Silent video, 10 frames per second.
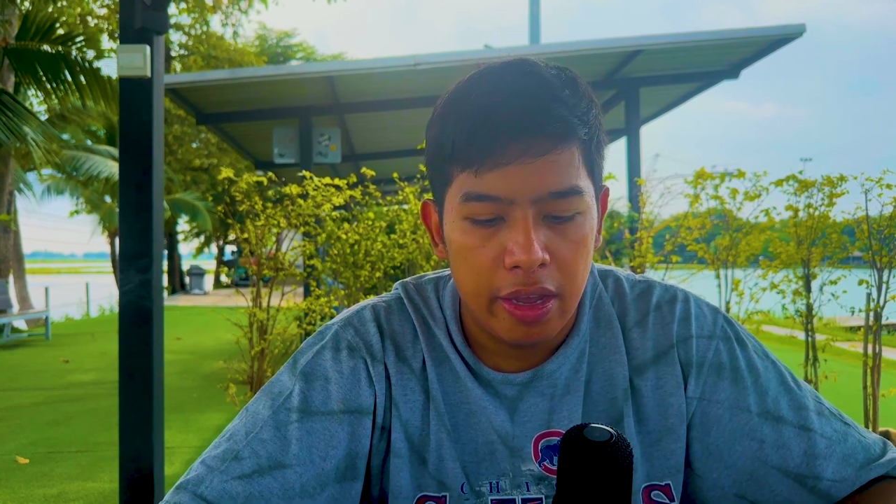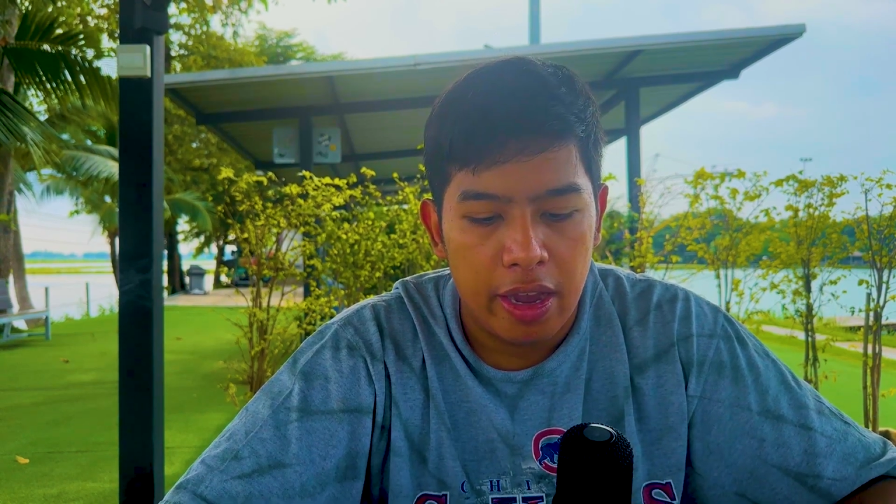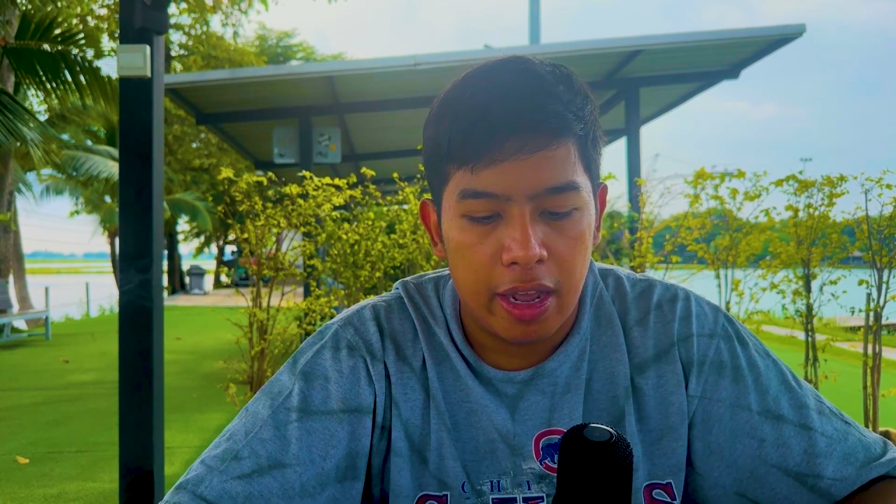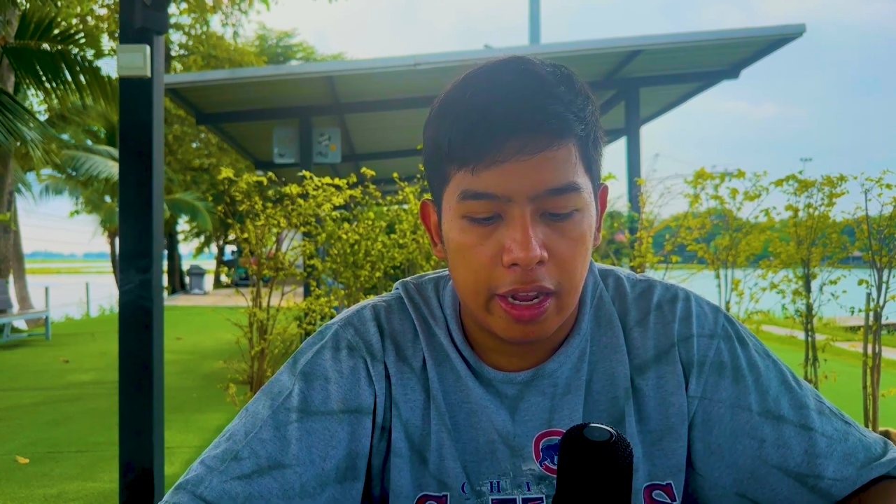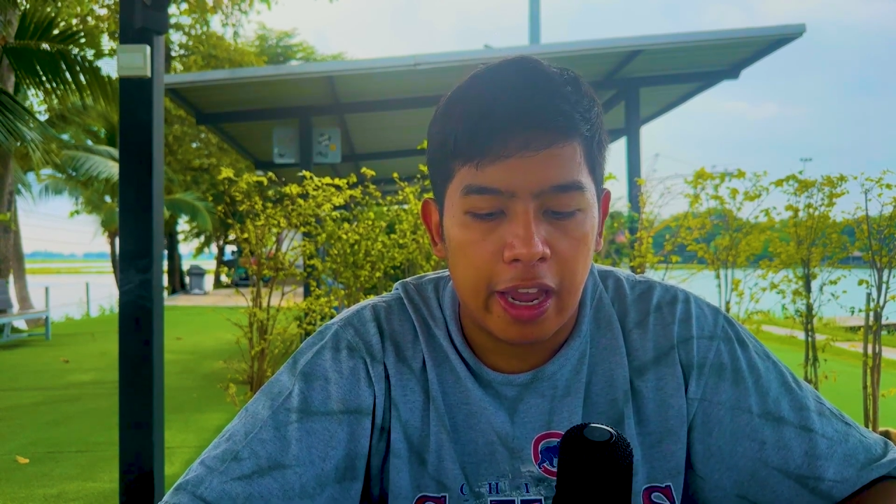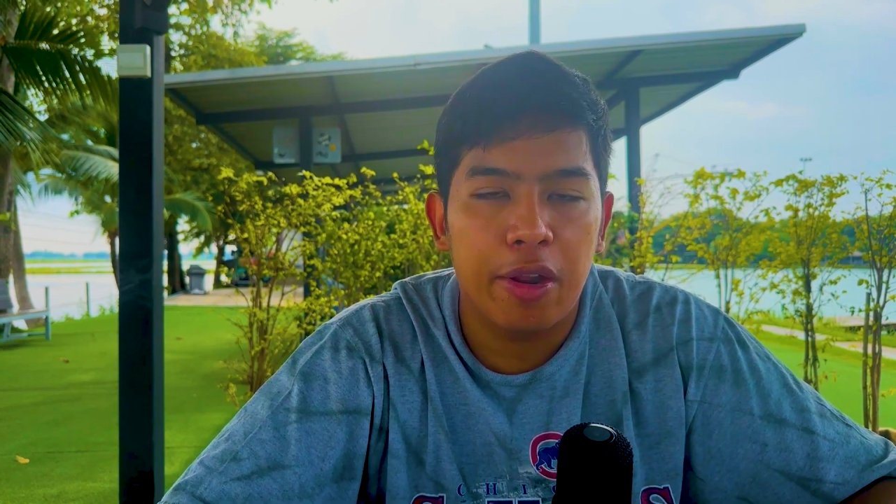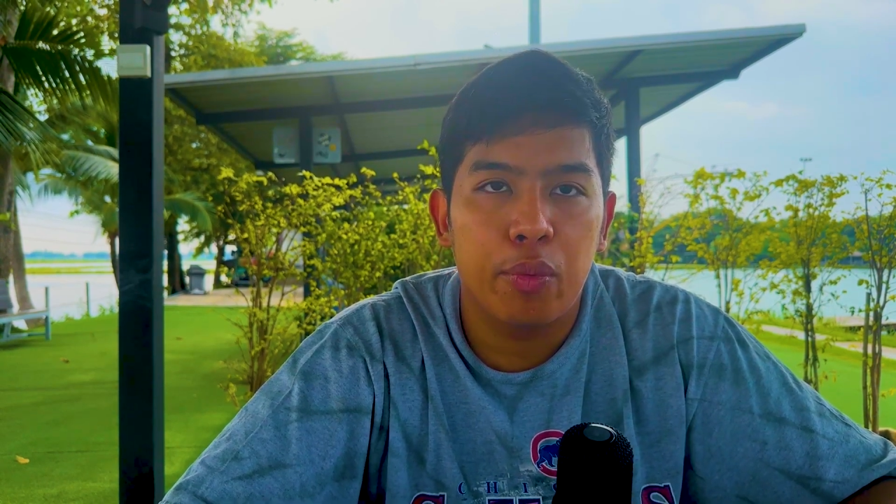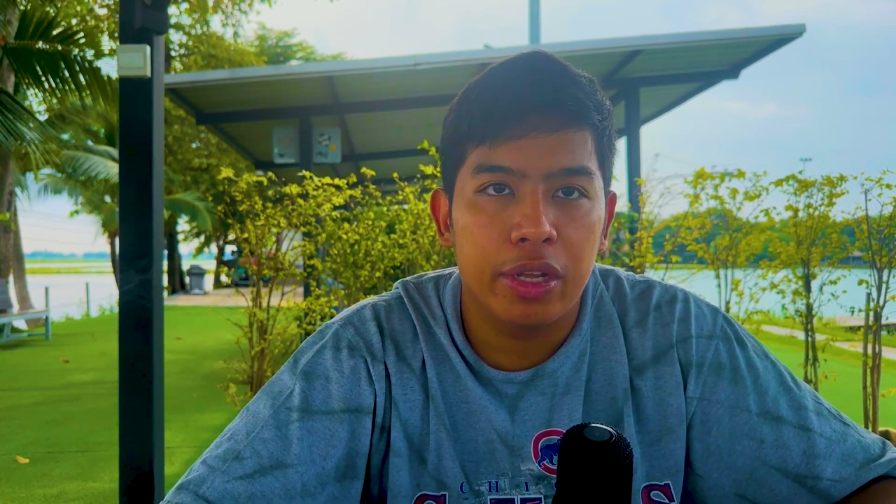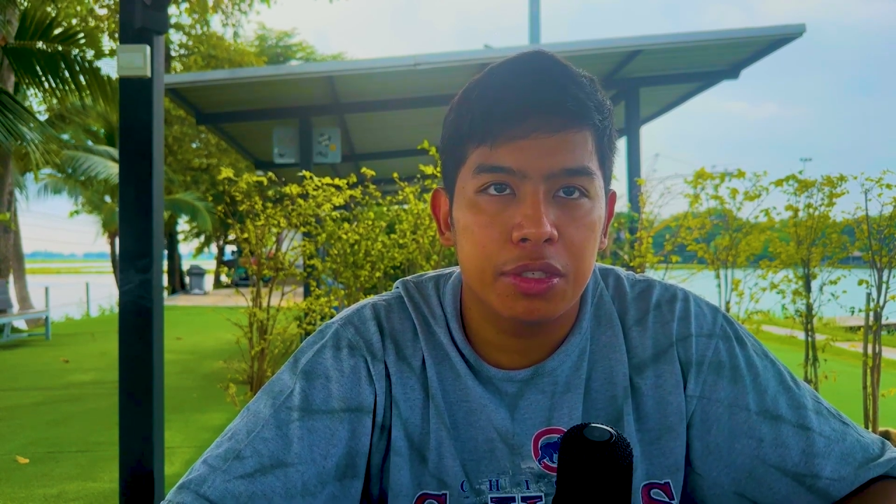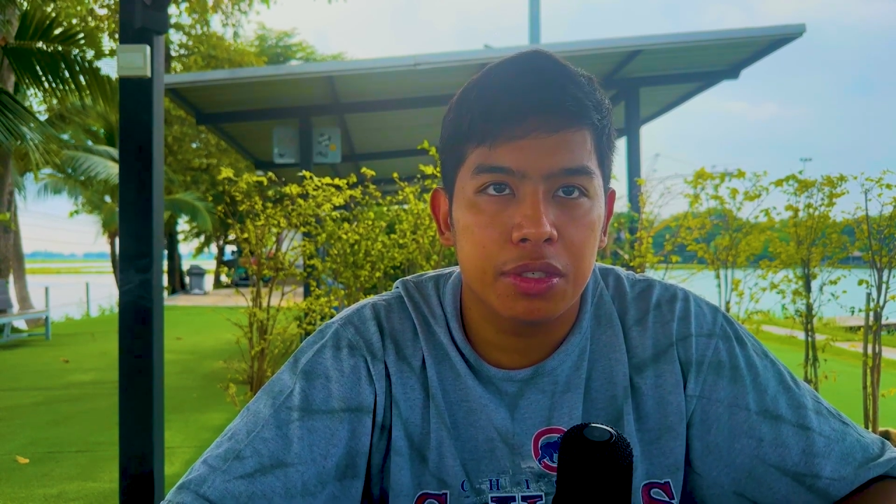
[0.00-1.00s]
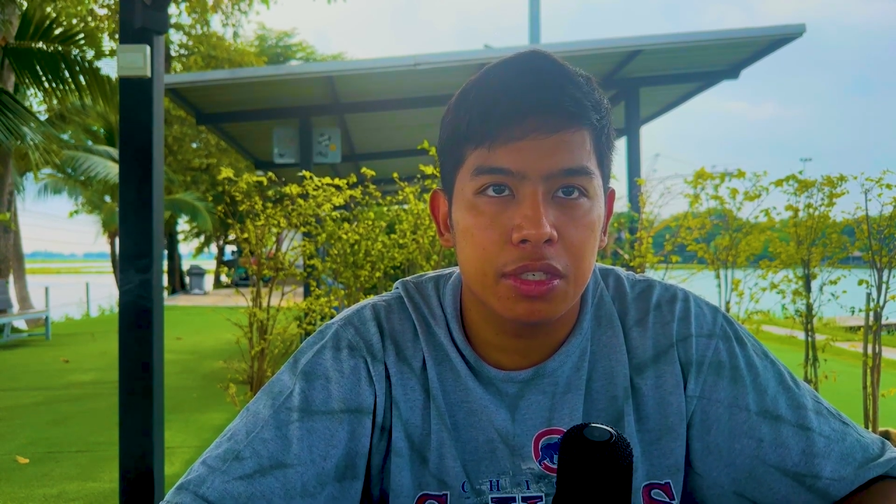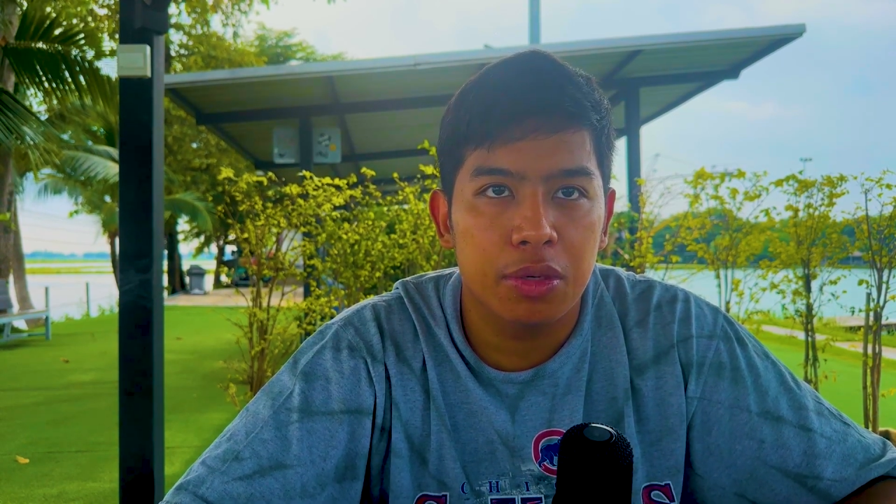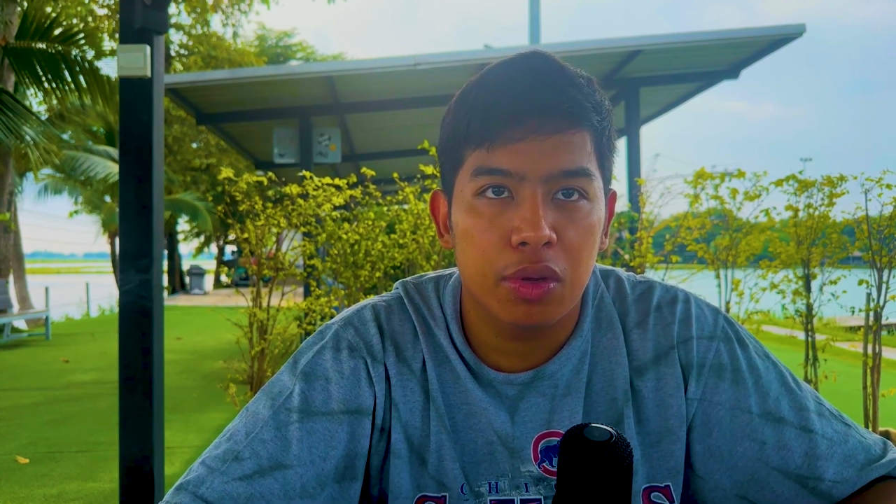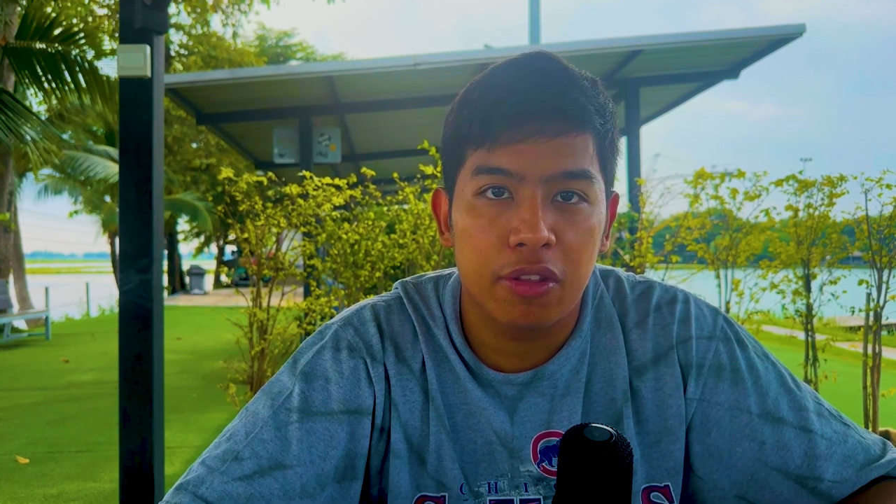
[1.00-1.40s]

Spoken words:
and I can't wait to see what